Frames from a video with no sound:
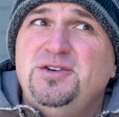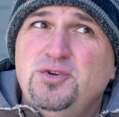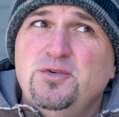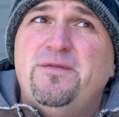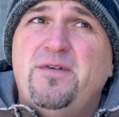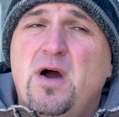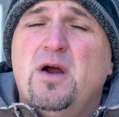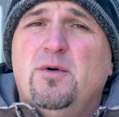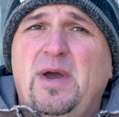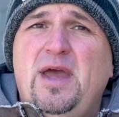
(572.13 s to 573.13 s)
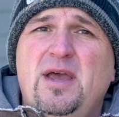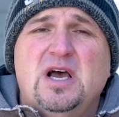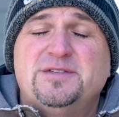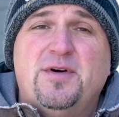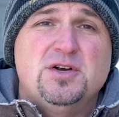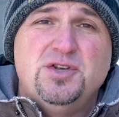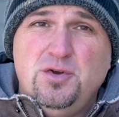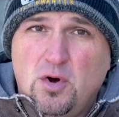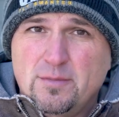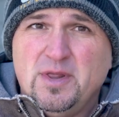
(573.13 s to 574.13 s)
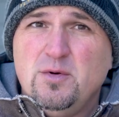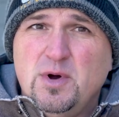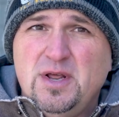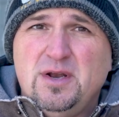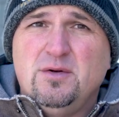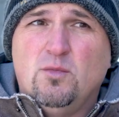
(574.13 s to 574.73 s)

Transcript: too far away as far as you normally would in